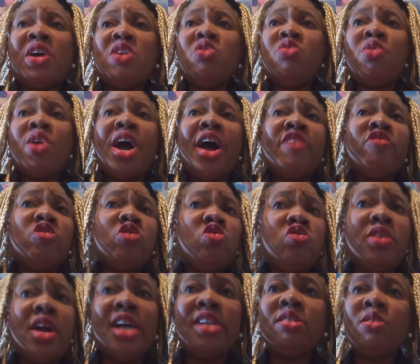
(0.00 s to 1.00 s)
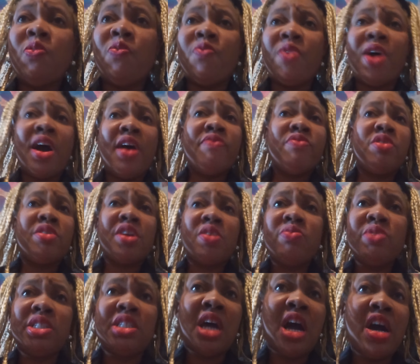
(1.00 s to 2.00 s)
that you don't have to do 9 to 5. You can
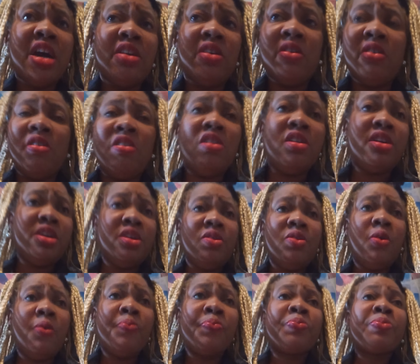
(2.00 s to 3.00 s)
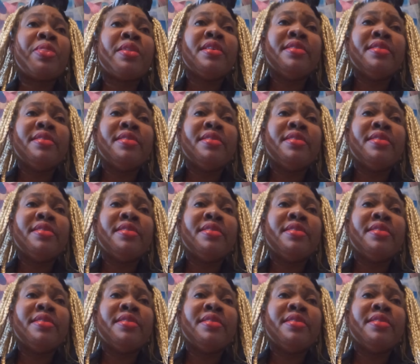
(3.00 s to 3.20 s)
retire early, you know?